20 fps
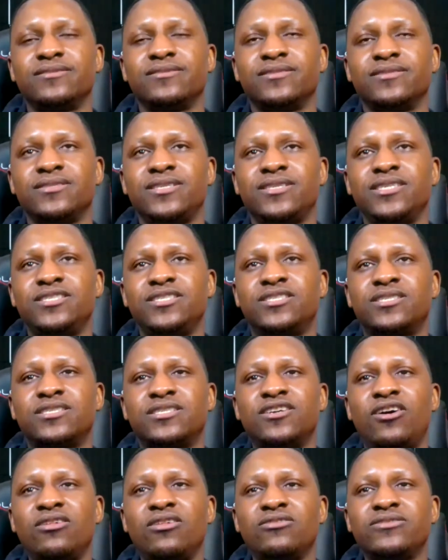he's
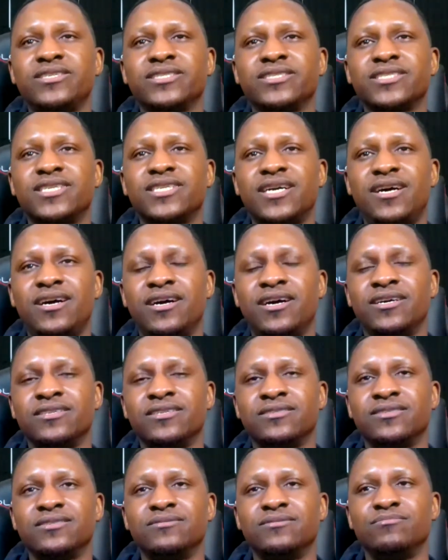taller than
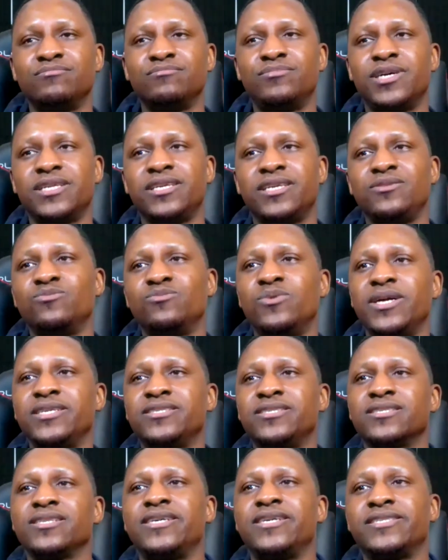Khan, but he
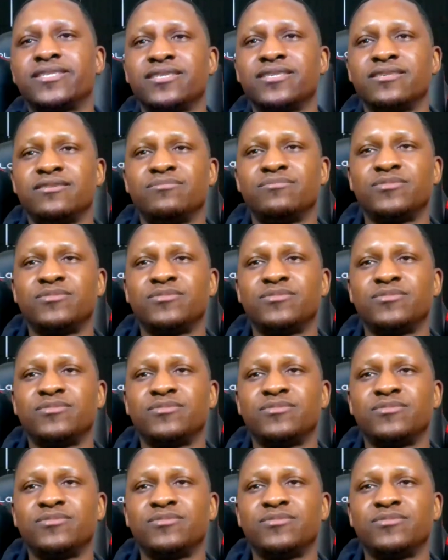weighs less than him.